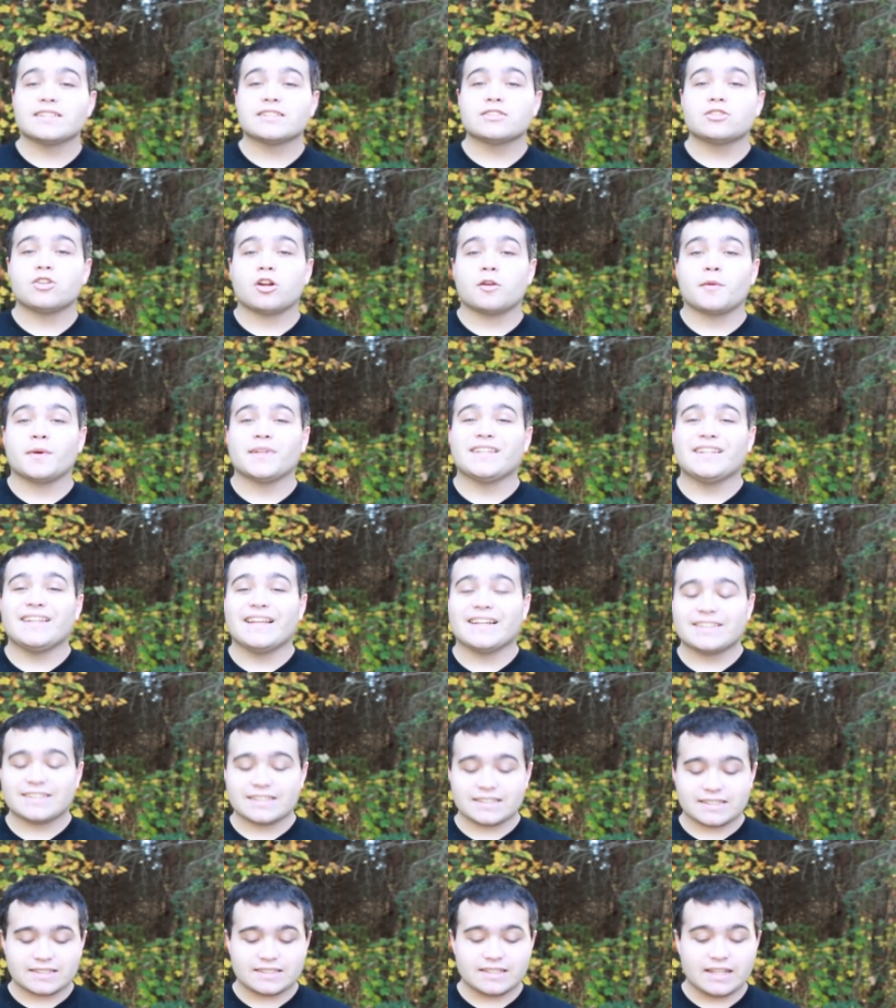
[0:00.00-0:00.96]
let's talk about the
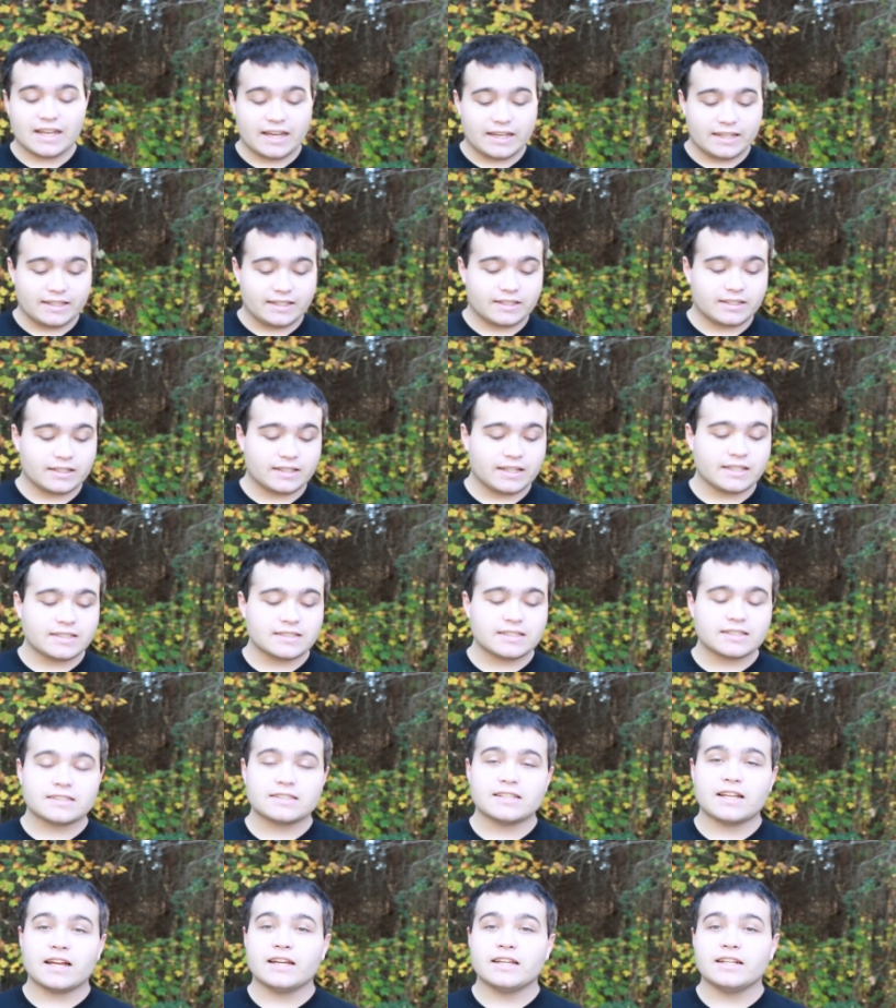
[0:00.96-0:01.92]
Nexus 9. Now, the
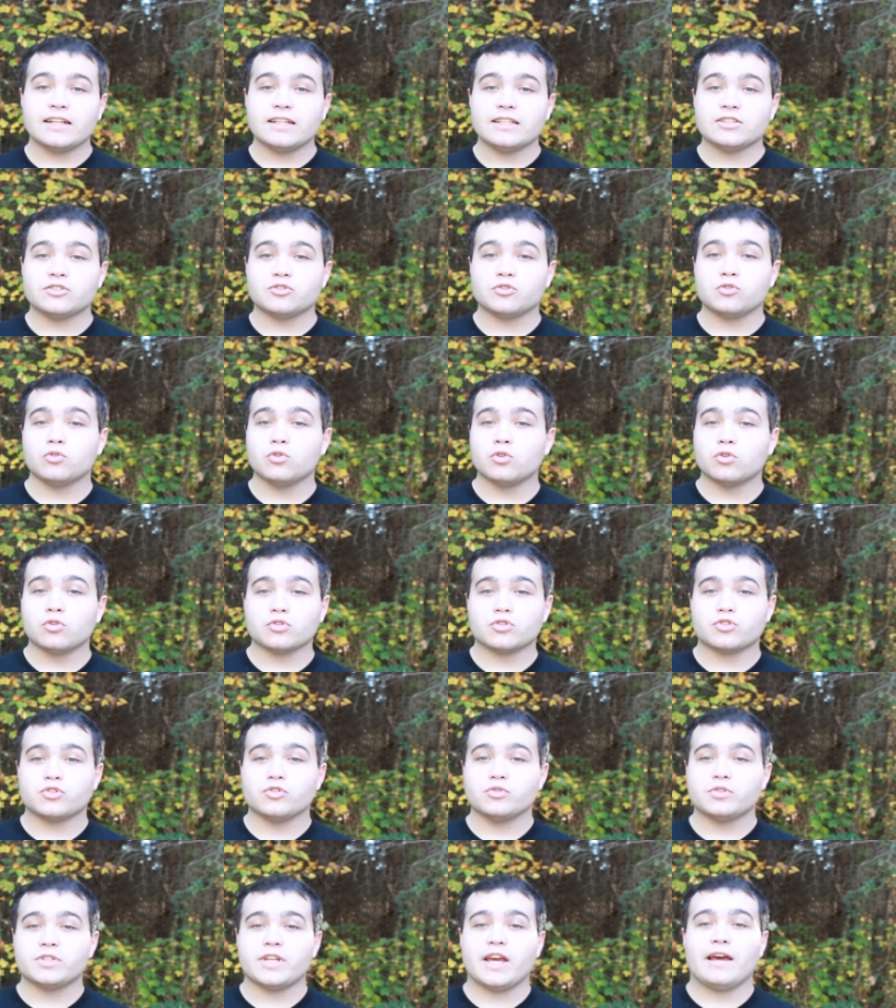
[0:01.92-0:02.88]
Nexus 9 is Google's
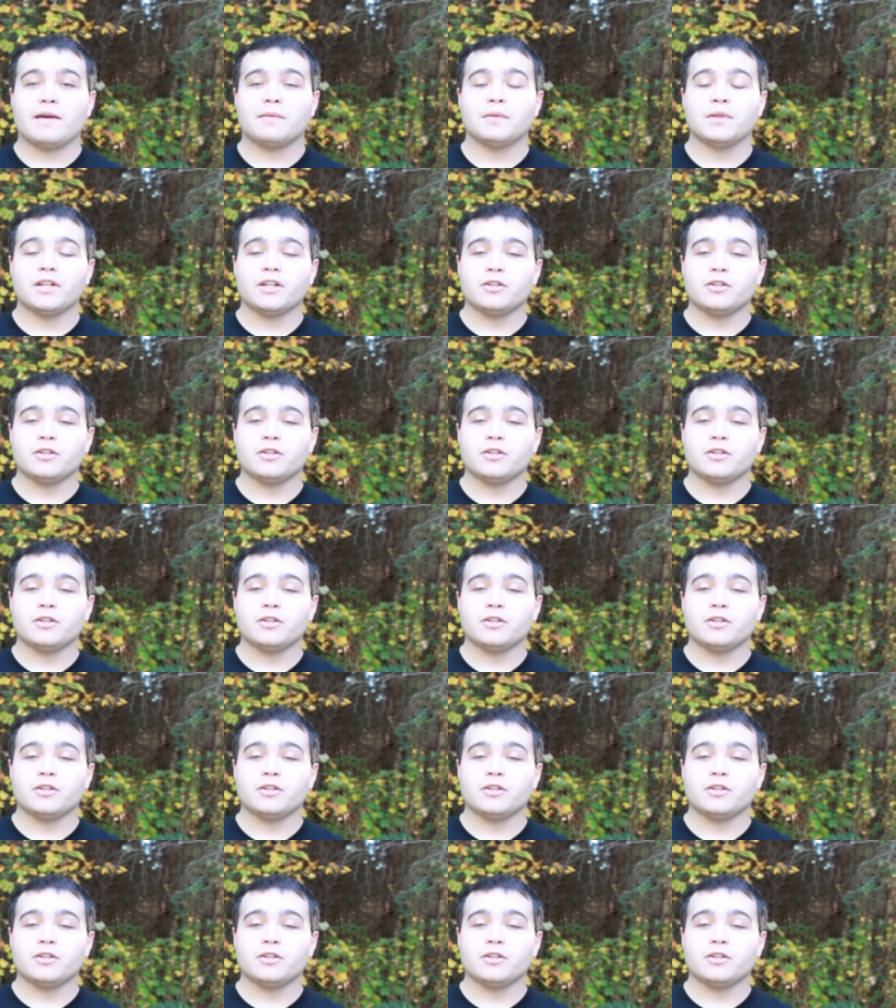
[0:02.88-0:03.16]
new tablet,